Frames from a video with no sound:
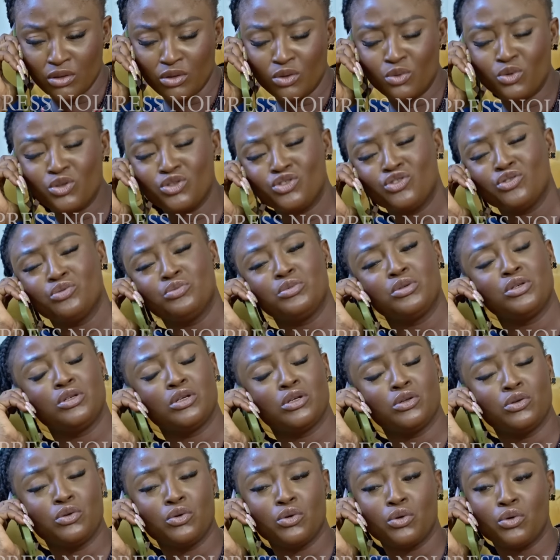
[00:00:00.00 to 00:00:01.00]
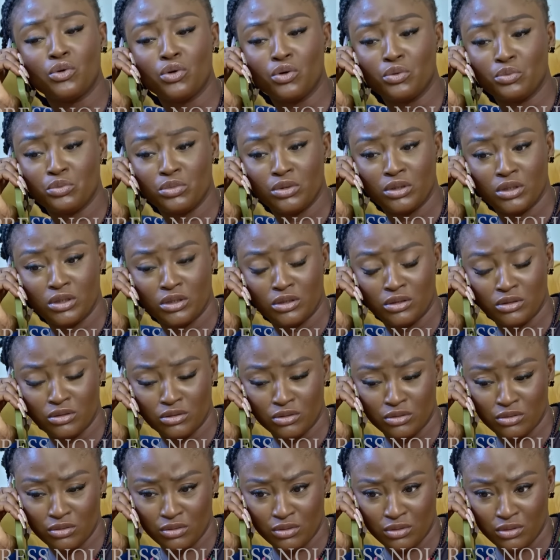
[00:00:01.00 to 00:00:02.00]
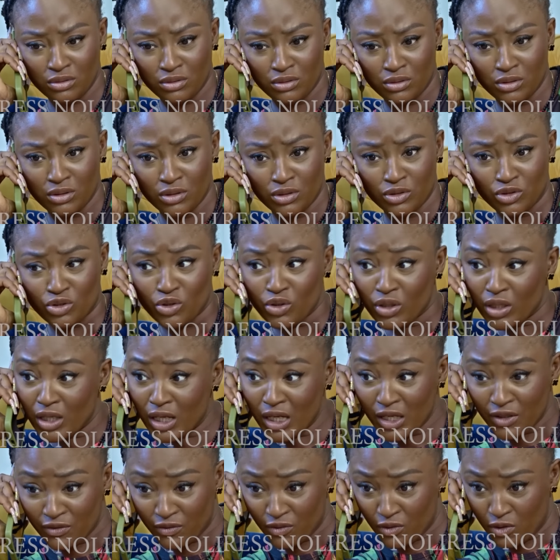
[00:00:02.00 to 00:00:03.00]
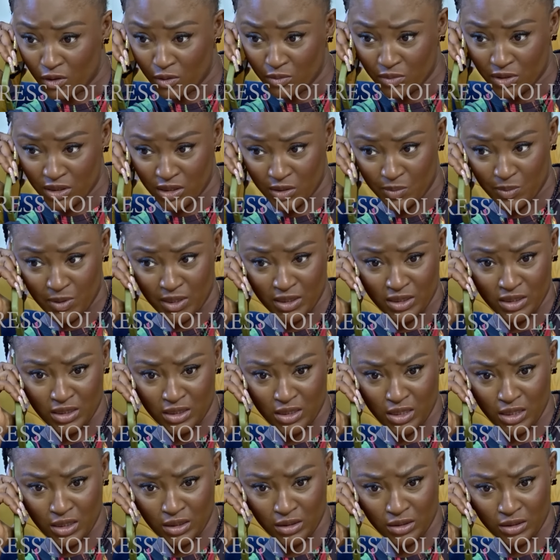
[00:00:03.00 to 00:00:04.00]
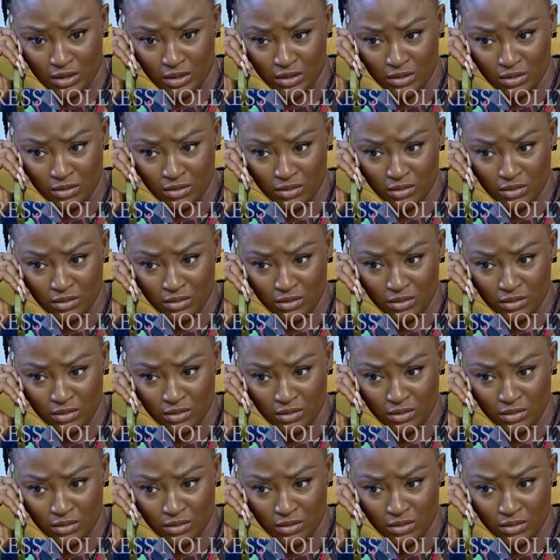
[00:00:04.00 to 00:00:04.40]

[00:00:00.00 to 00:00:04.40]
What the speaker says: What do you mean you're not coming? So you can't even come to spend the night?